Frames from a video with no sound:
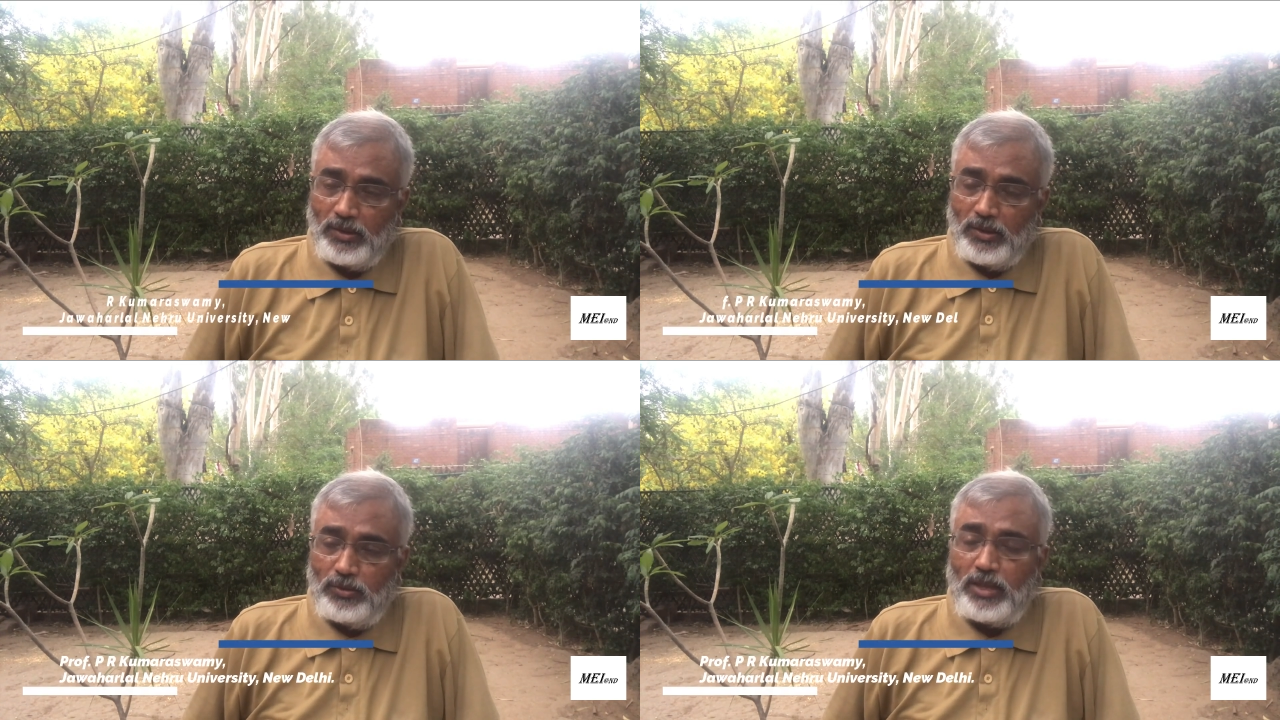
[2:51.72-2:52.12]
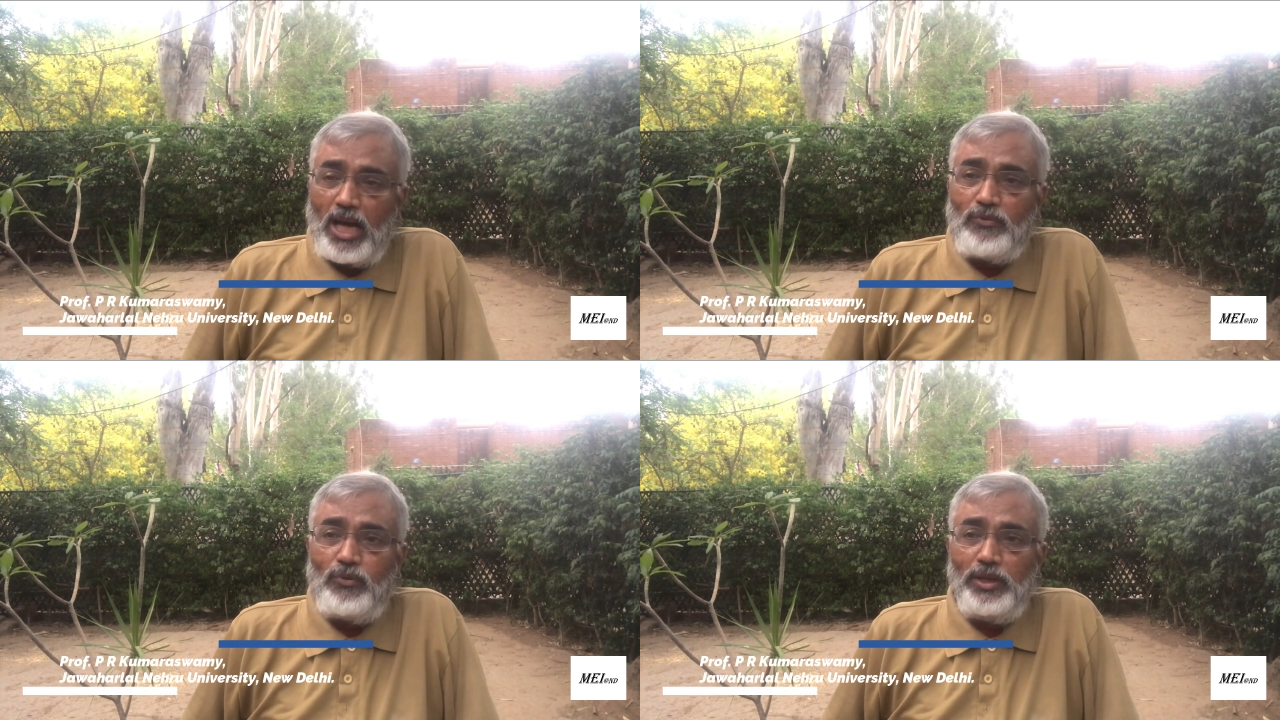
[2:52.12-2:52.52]
So
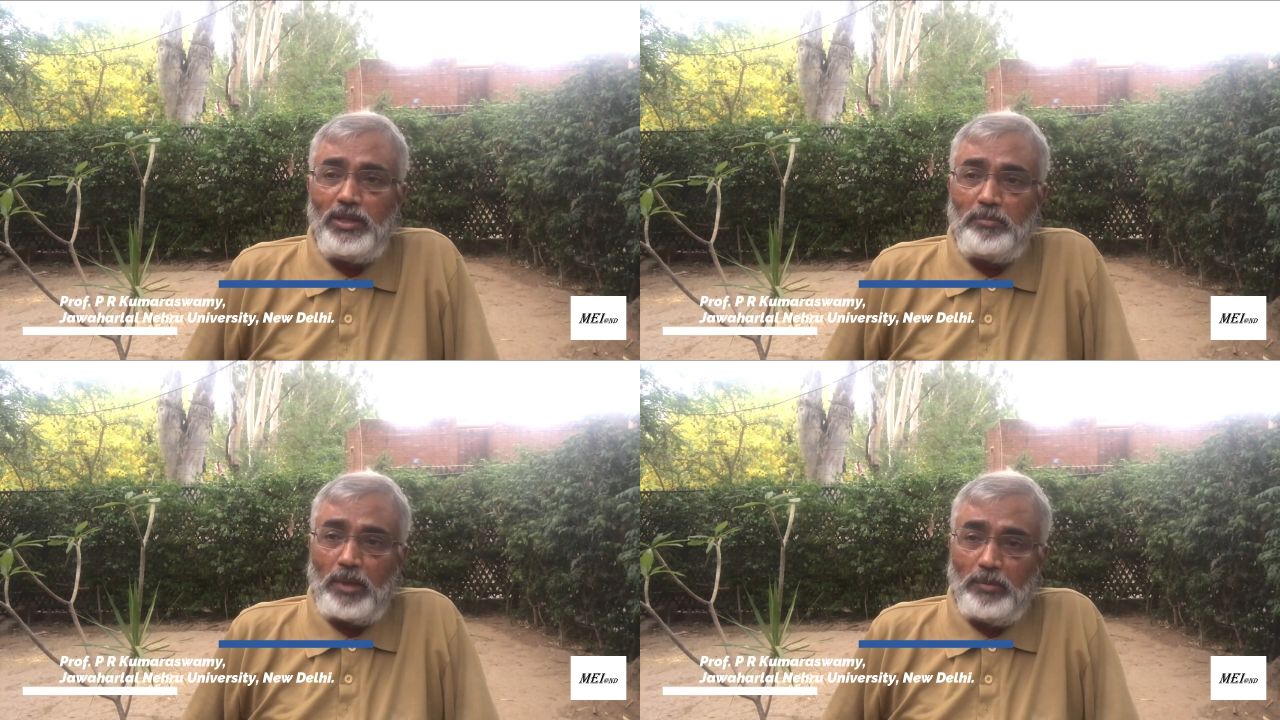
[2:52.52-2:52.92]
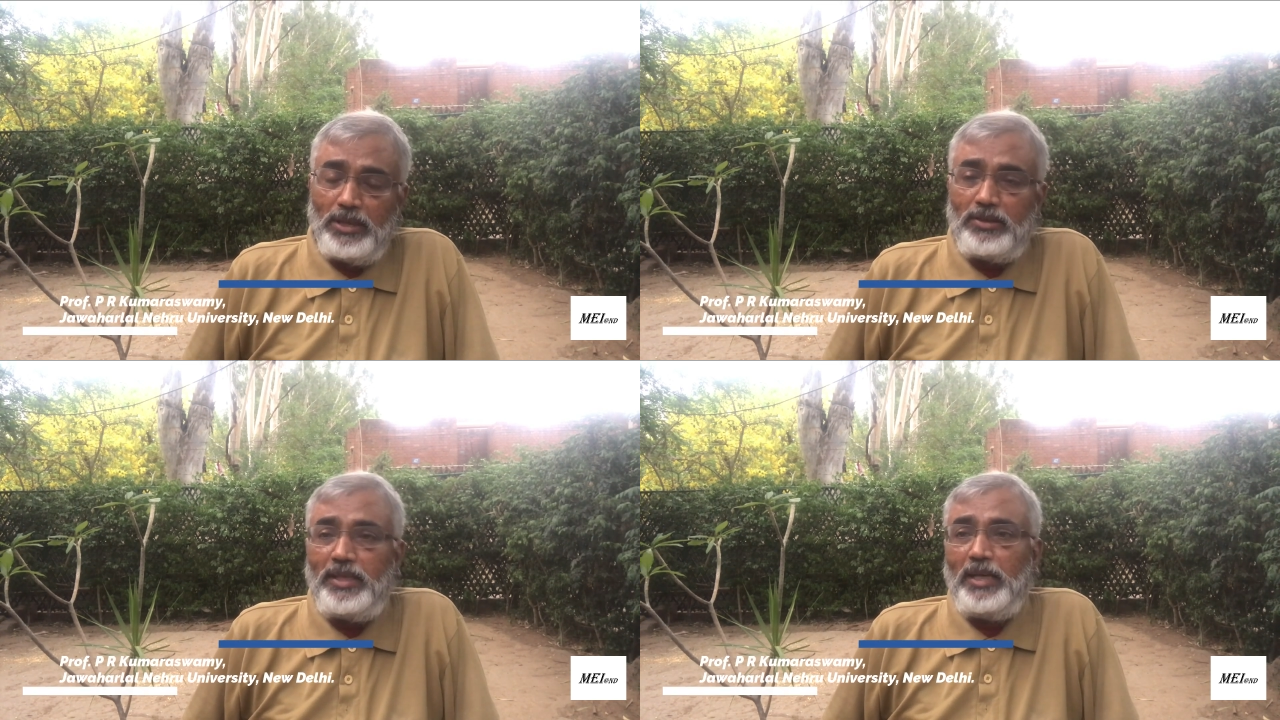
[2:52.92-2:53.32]
therefore, in the
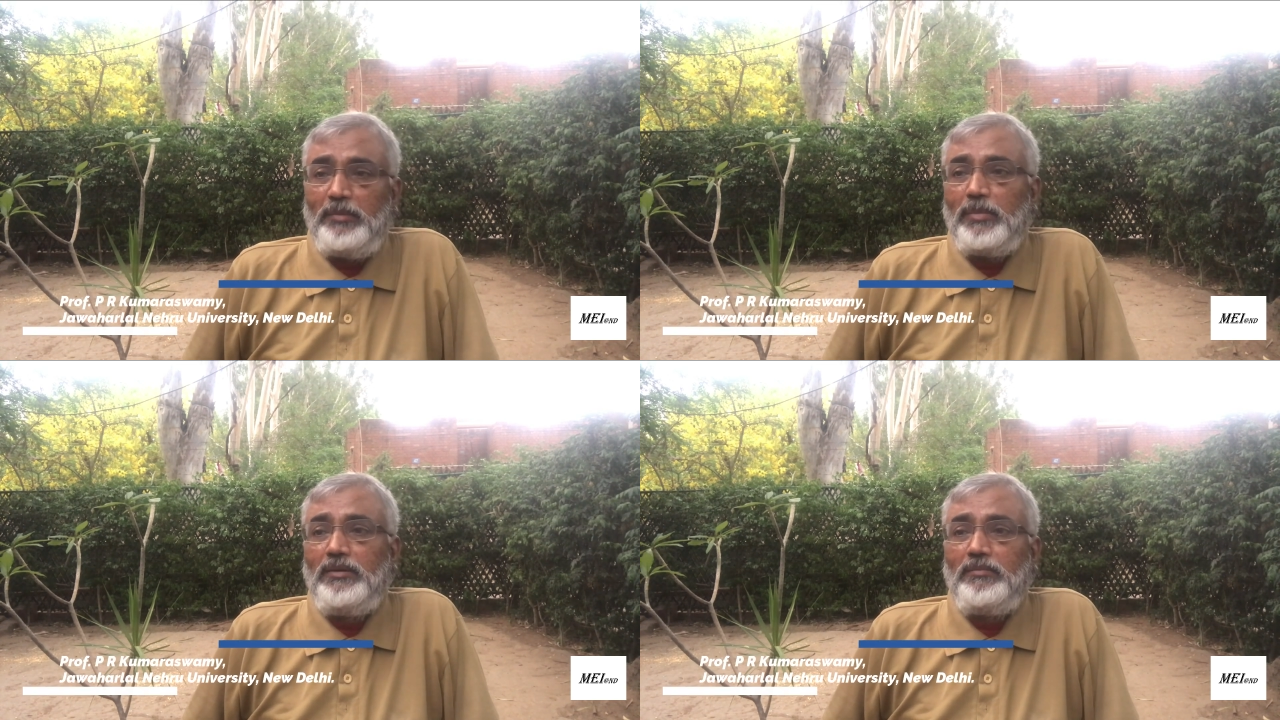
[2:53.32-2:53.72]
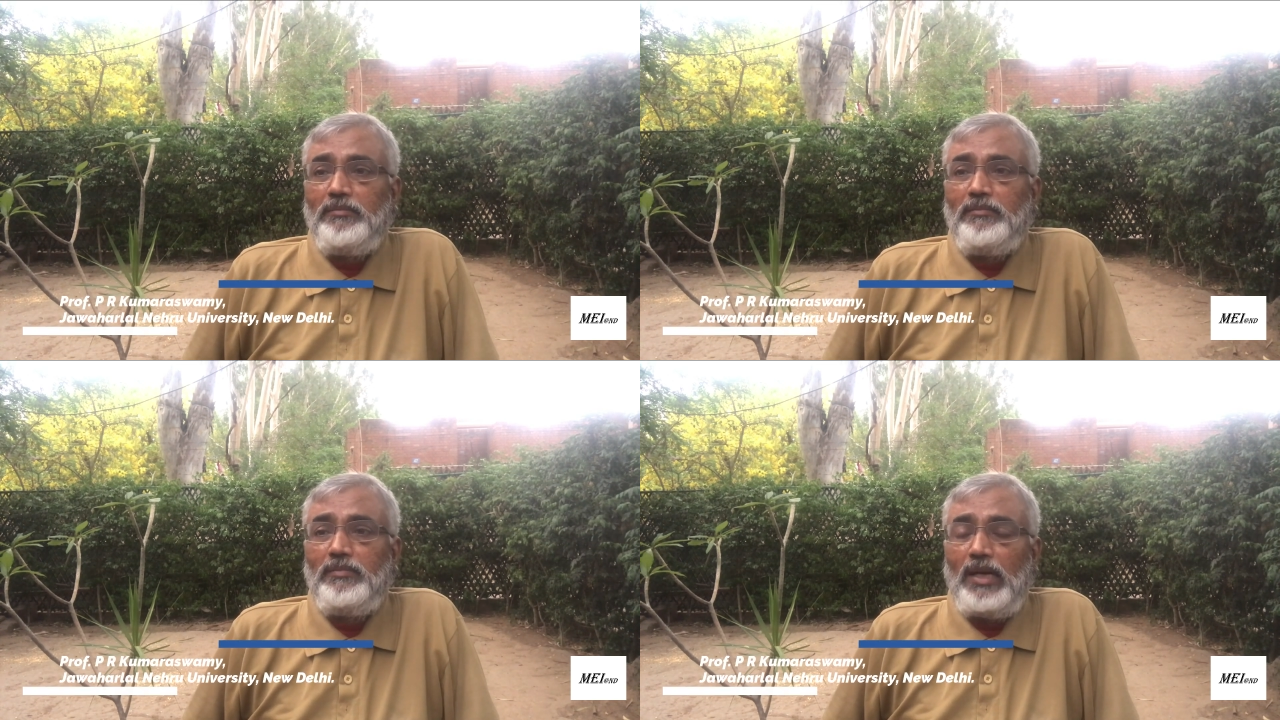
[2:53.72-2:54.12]
public statement,
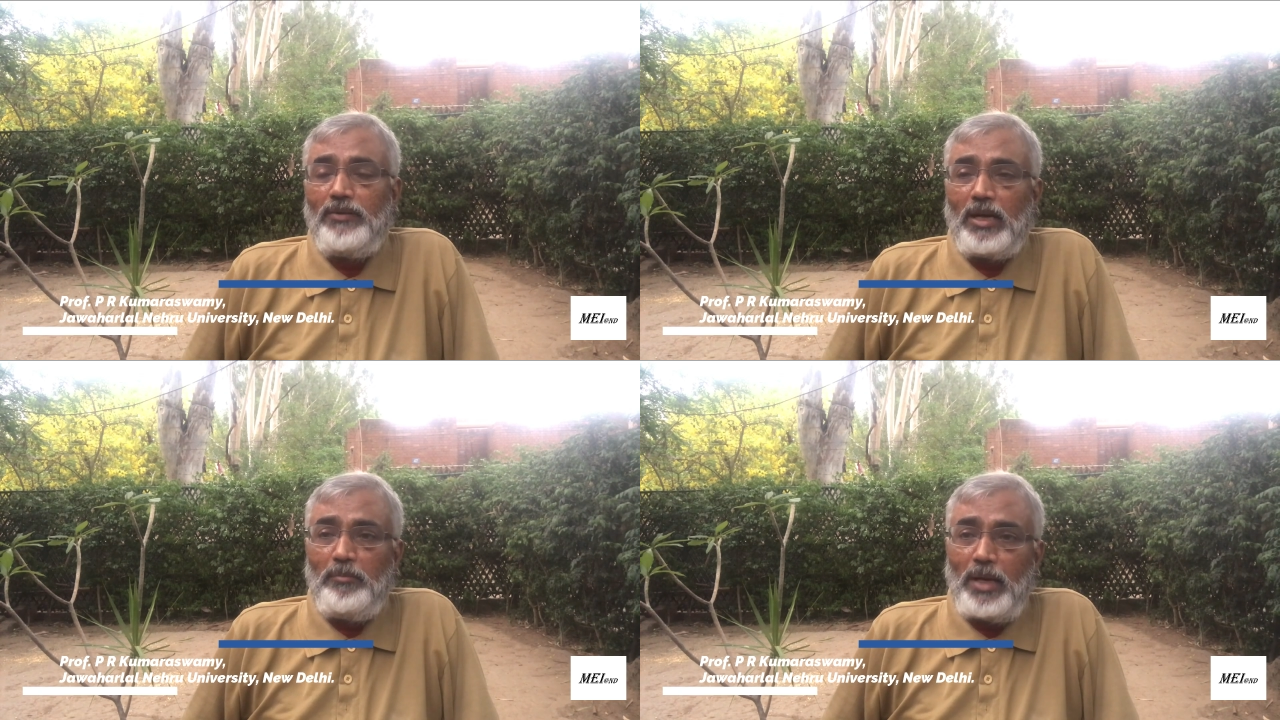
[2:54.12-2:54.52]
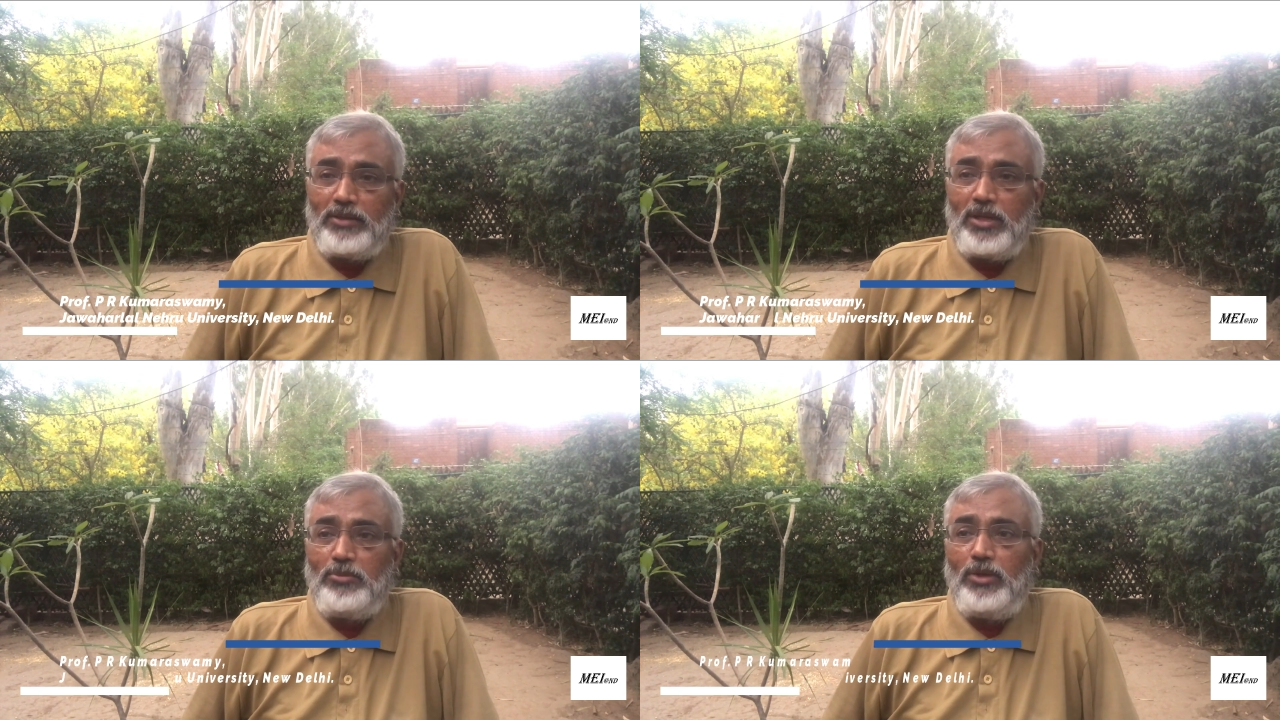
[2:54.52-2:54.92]
our
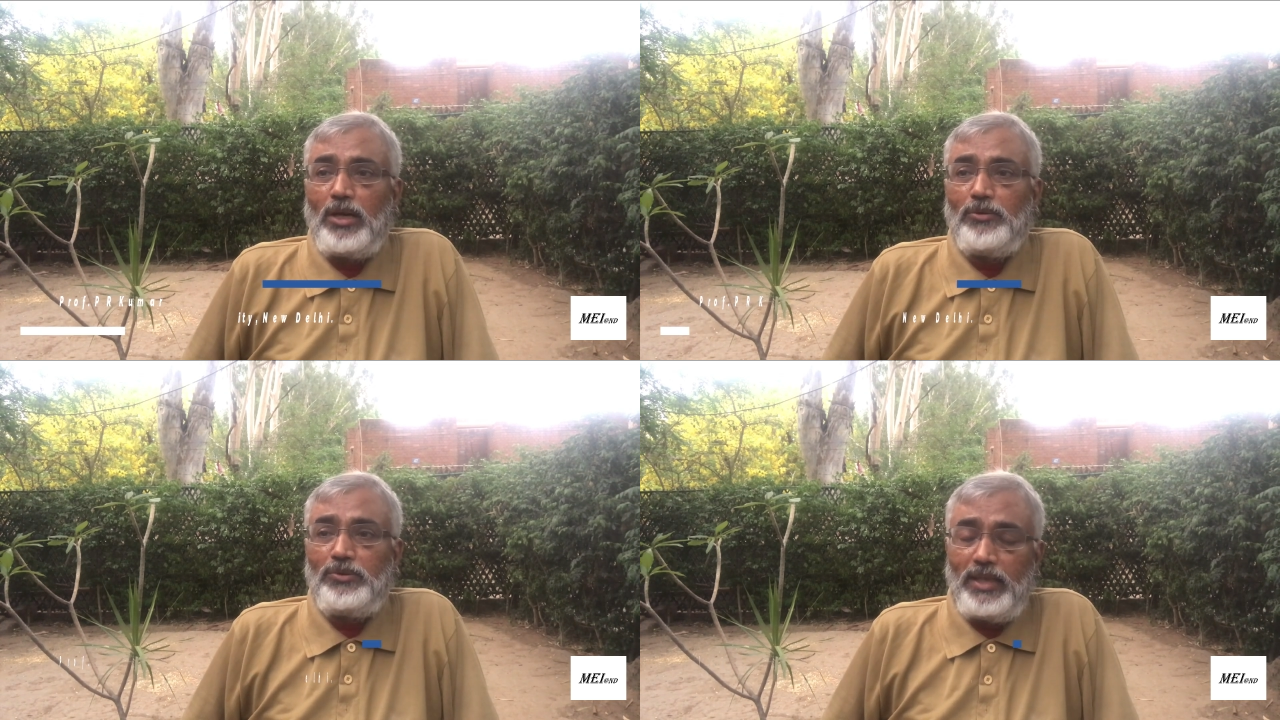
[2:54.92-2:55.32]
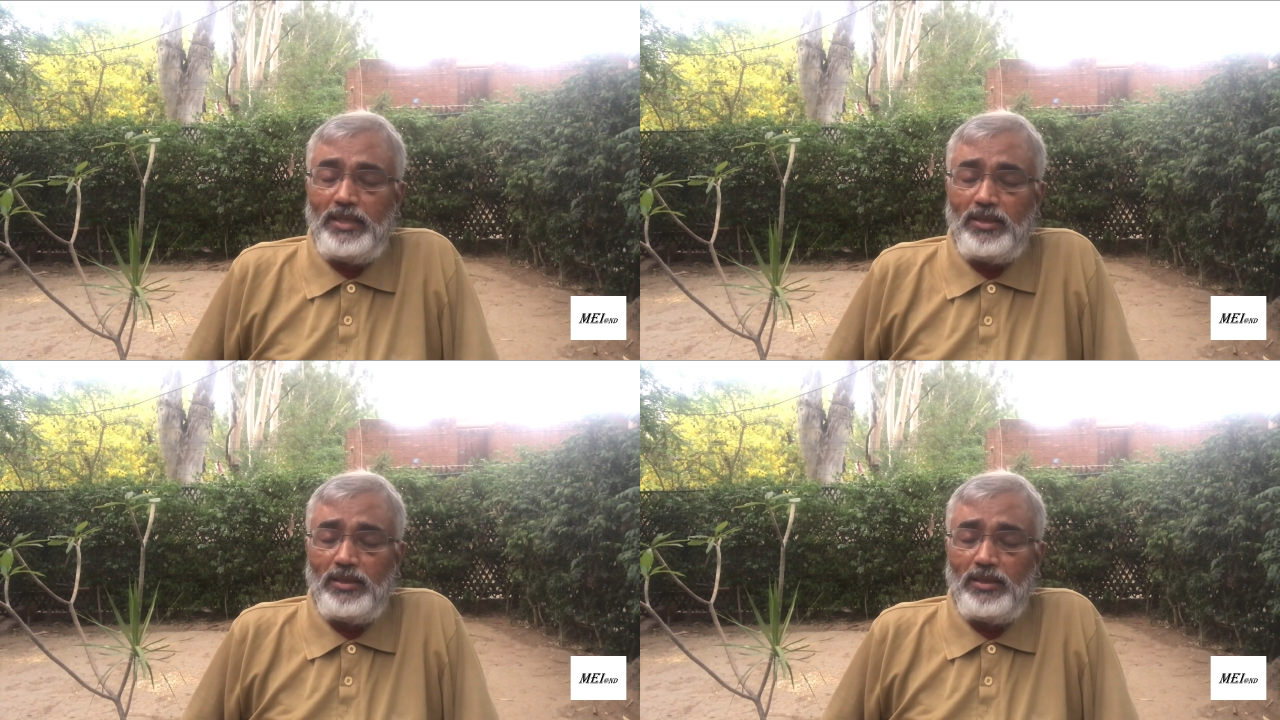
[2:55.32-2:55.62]
ambassador could have said,